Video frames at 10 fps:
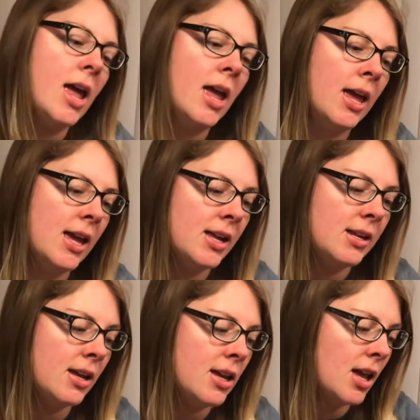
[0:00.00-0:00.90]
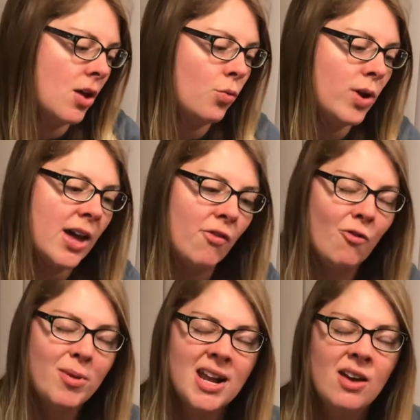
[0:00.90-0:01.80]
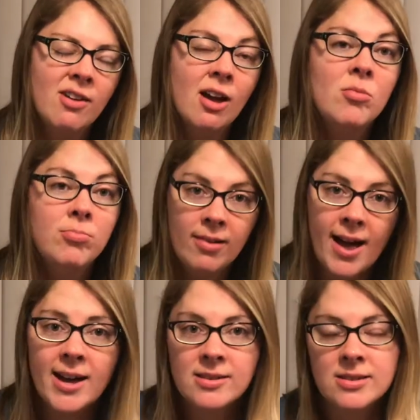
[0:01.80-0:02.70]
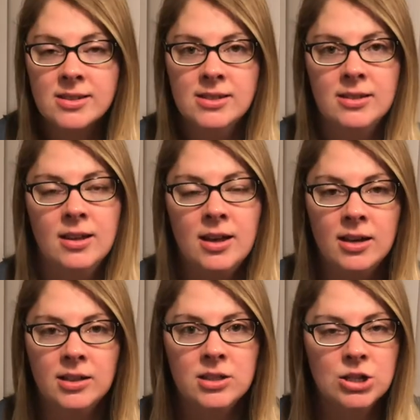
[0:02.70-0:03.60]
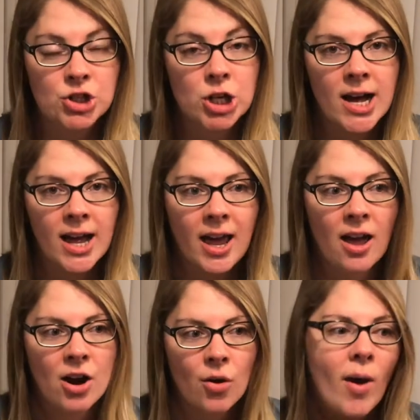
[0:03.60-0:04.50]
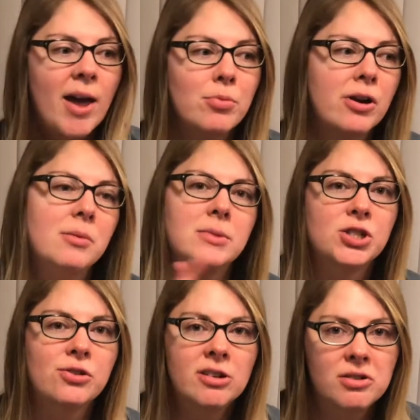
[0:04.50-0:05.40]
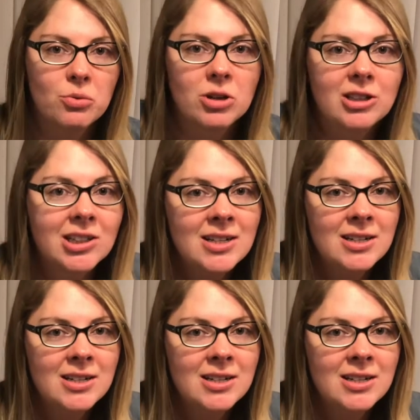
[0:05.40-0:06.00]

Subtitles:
And we have been having a blast getting to try our way pretty much around the world.